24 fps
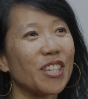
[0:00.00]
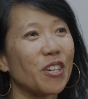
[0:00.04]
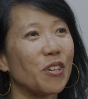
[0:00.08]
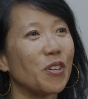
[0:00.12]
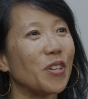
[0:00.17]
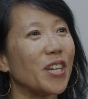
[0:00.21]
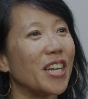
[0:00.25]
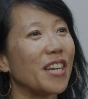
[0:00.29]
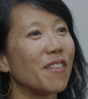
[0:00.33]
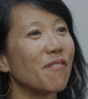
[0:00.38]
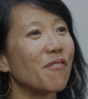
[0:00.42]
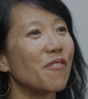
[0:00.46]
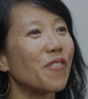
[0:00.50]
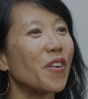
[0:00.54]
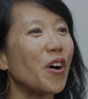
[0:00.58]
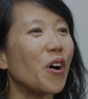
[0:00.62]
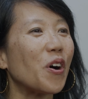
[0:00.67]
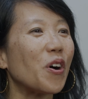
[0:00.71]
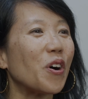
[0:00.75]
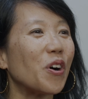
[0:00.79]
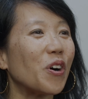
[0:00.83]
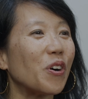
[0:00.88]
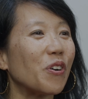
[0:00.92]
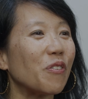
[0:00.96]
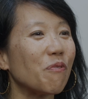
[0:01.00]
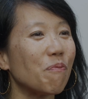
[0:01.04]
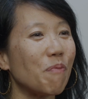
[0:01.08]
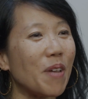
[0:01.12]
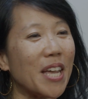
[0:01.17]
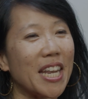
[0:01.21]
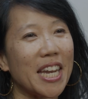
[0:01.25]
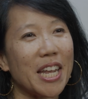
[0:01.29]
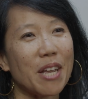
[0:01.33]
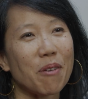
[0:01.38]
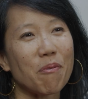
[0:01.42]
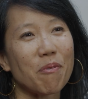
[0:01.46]
Could involve
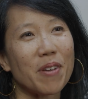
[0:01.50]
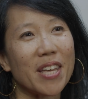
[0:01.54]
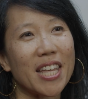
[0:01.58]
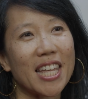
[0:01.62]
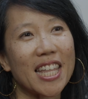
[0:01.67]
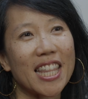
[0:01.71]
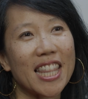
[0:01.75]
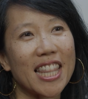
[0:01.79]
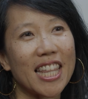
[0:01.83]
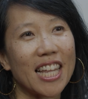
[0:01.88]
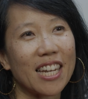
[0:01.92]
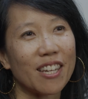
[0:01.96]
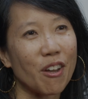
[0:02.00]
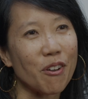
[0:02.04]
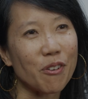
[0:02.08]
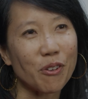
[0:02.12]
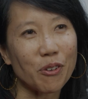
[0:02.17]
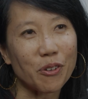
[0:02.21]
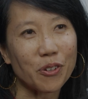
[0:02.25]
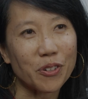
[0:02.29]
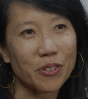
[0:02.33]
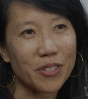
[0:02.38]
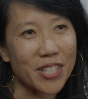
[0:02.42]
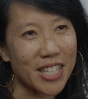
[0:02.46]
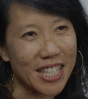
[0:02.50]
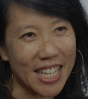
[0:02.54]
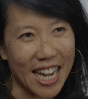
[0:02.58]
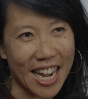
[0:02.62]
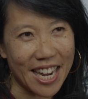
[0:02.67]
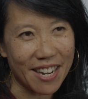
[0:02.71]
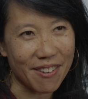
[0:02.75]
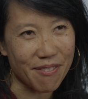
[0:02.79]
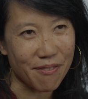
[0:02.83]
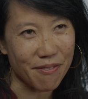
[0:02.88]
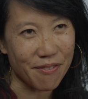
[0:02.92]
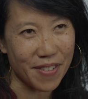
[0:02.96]
meeting with local,
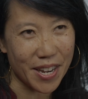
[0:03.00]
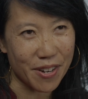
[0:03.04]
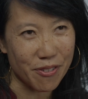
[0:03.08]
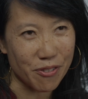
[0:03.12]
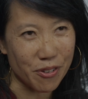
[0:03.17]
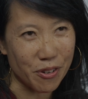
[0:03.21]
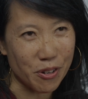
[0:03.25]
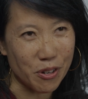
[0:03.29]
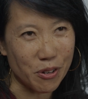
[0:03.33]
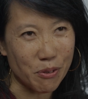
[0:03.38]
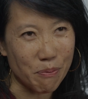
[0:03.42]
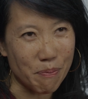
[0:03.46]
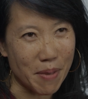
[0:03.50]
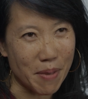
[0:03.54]
state and federal